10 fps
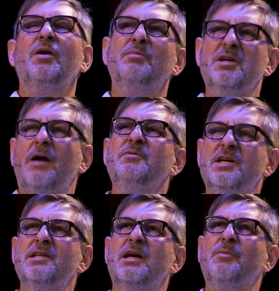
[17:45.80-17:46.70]
Hold on, I'm
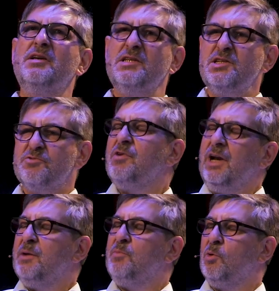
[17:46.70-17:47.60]
just going to take you, because this is a
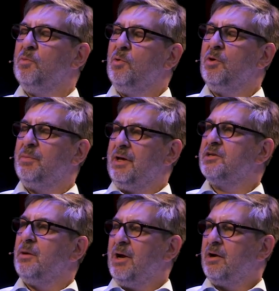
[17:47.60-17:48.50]
really important point about
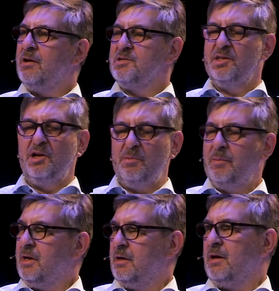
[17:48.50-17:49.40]
closing the loop. I
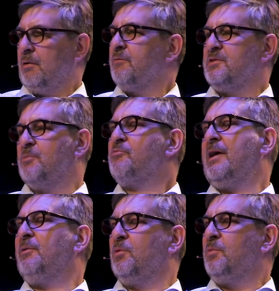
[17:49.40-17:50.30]
mean, you know, obviously I'm
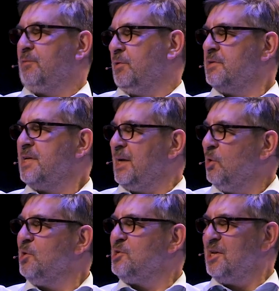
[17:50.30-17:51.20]
proud that we've got the
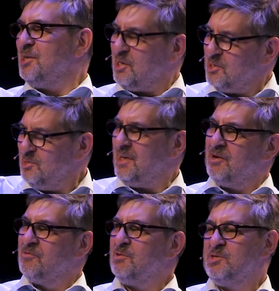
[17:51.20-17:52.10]
technology that can do that
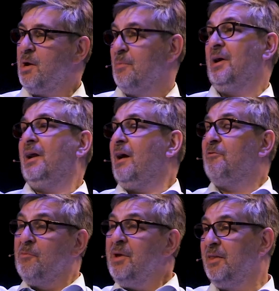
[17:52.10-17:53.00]
in real time. But
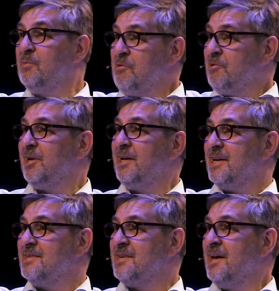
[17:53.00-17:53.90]
for me, the miracle
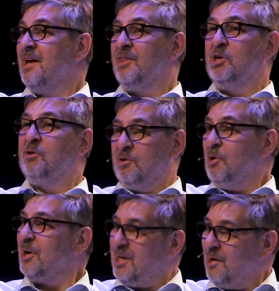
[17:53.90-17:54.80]
is you've
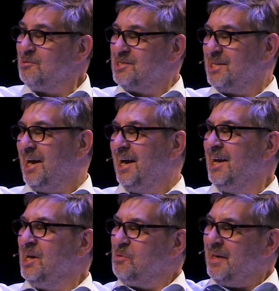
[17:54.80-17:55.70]
got a culture
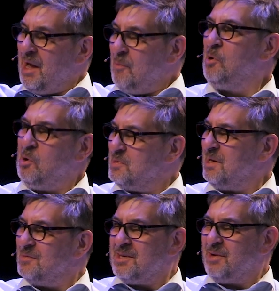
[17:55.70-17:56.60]
where that pops
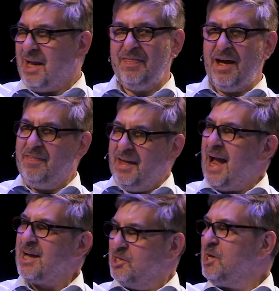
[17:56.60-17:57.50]
up in somebody and they
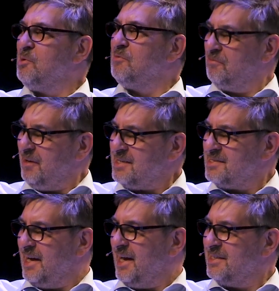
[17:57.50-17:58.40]
actually go and
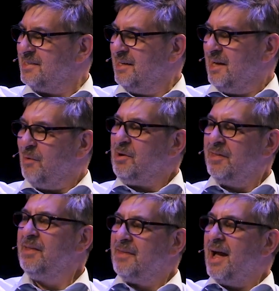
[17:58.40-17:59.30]
fix it. I mean, I
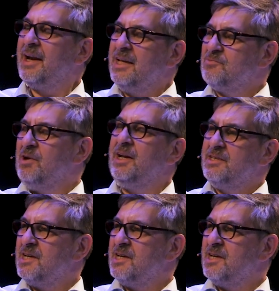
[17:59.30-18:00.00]
think that is really a